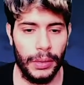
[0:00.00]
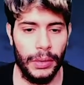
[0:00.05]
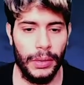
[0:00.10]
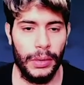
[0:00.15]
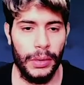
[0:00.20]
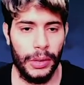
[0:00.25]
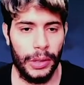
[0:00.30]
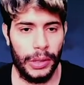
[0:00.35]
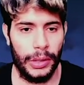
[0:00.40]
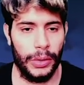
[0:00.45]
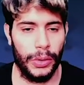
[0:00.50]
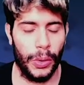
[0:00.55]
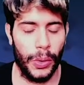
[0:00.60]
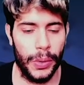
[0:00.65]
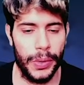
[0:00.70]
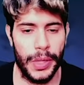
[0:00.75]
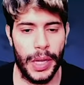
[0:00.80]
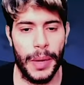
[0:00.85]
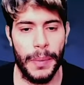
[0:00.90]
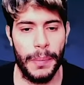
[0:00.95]

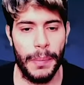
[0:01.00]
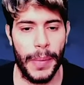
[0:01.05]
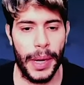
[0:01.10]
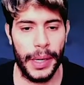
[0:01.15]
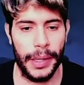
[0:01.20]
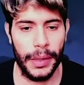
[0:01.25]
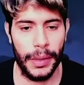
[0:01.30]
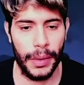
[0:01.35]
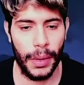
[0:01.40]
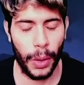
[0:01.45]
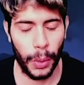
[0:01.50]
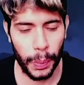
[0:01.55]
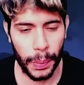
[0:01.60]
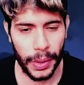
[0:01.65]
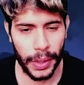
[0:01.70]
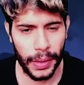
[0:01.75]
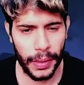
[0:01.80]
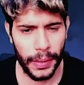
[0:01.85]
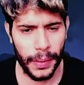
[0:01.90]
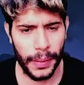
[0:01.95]
so that might not
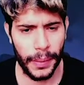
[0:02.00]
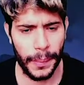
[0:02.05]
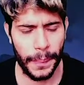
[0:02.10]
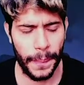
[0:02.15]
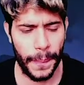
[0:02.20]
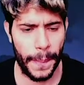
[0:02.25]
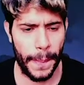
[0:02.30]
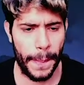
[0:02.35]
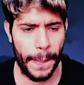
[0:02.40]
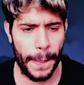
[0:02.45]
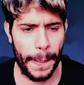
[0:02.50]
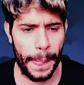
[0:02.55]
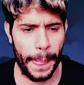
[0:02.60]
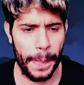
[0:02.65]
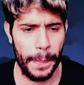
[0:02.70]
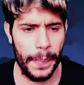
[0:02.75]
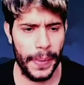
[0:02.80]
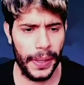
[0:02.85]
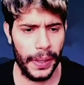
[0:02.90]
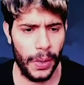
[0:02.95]
be the
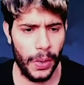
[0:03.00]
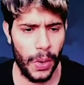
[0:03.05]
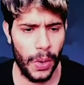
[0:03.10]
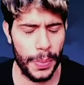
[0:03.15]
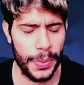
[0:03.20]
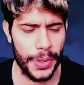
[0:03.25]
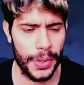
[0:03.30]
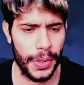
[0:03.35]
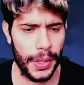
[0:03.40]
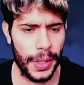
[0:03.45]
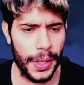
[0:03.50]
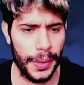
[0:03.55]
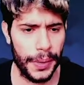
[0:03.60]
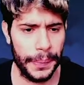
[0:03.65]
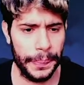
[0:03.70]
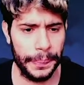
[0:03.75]
better option here.